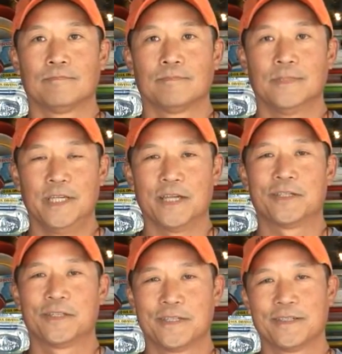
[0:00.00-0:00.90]
Yes,
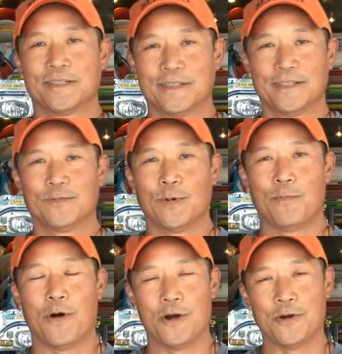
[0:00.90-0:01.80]
it's my
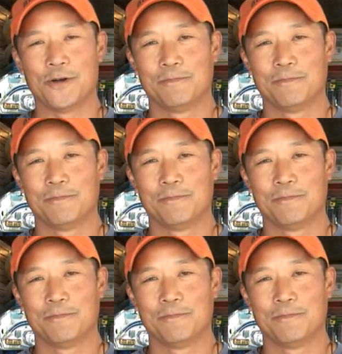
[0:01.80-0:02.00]
partner.